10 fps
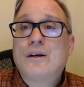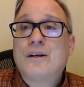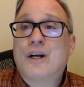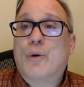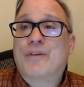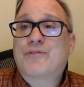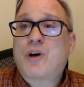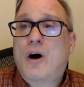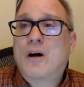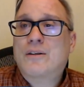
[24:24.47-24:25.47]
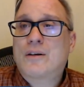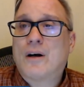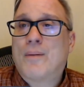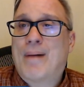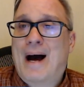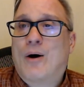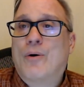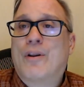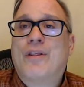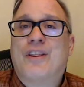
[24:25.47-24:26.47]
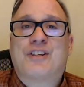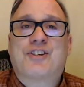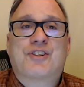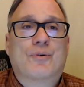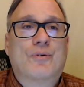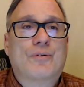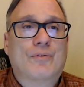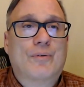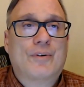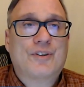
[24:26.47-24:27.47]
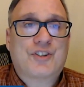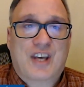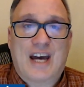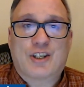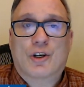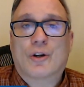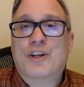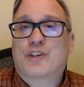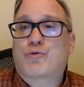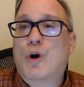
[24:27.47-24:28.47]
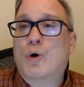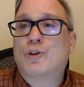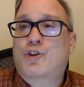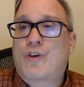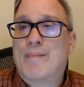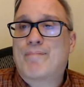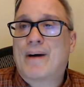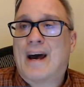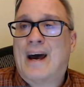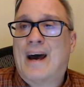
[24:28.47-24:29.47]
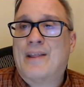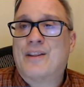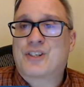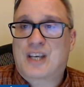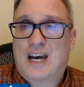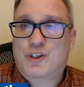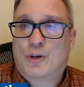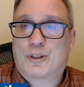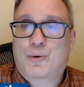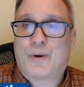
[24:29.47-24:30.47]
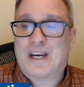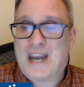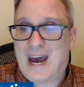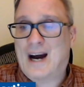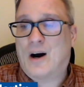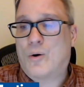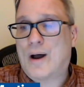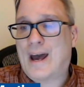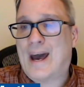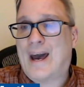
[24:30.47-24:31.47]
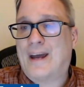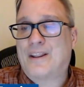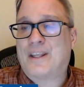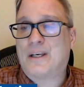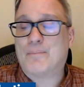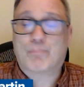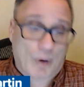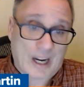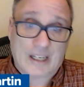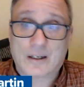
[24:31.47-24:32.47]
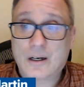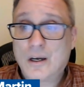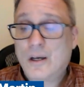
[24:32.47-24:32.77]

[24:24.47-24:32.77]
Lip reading: You know, we've talked about this schedule, this road trip, and the schedule between now and the break.